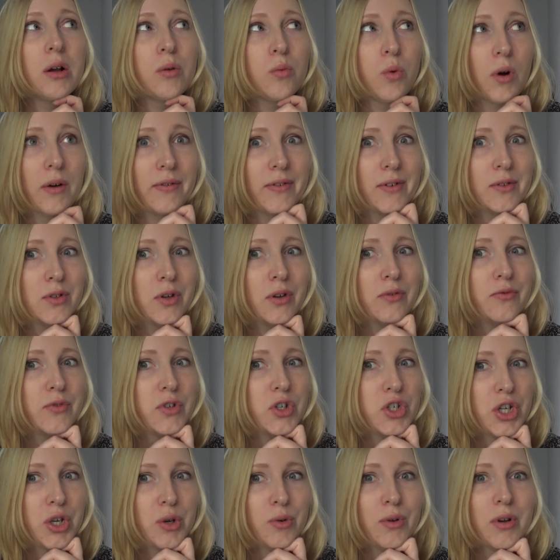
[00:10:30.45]
waffled on for
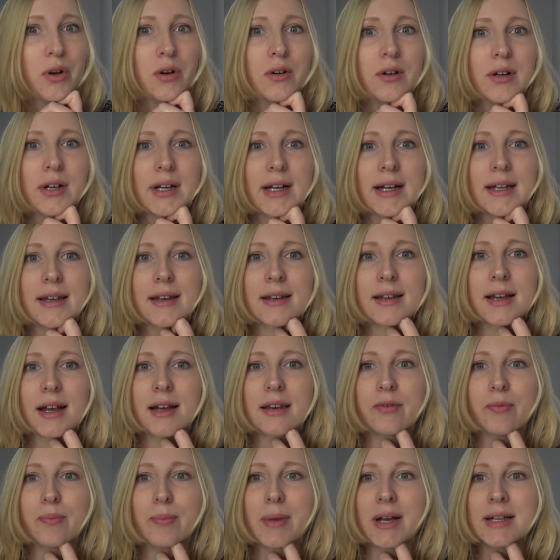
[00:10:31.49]
too long and
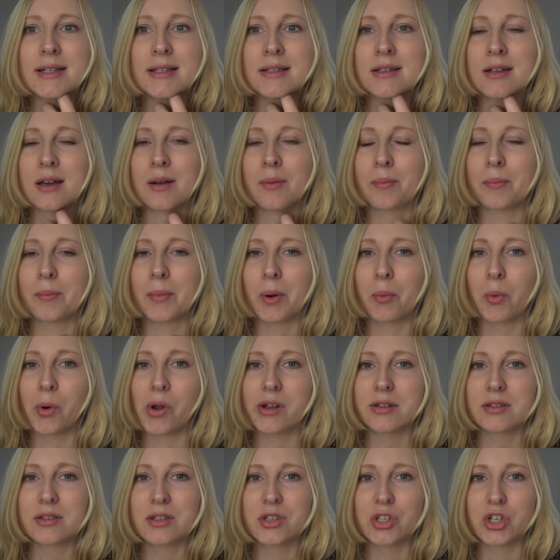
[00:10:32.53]
kind of messed up my
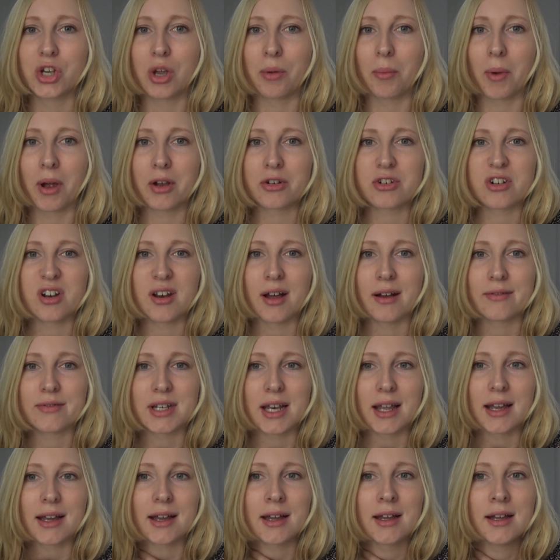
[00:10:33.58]
words too much and have
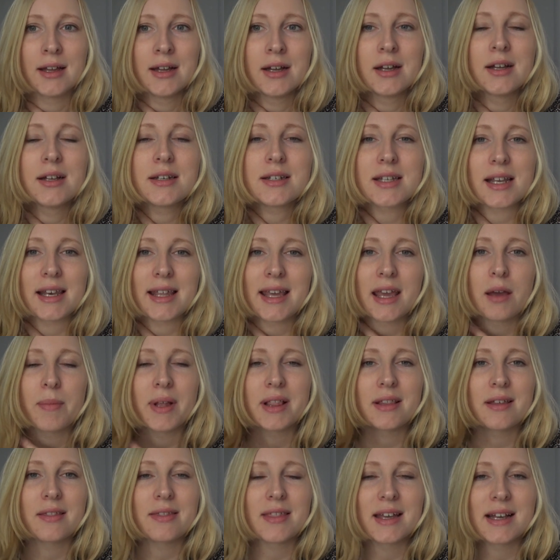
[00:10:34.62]
to like delete a
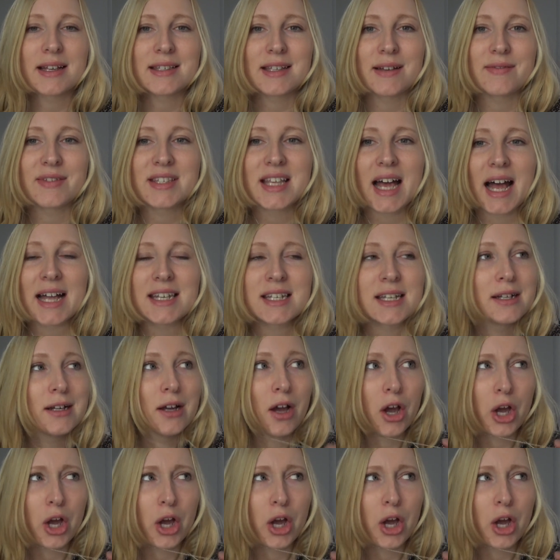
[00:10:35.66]
million things I've said.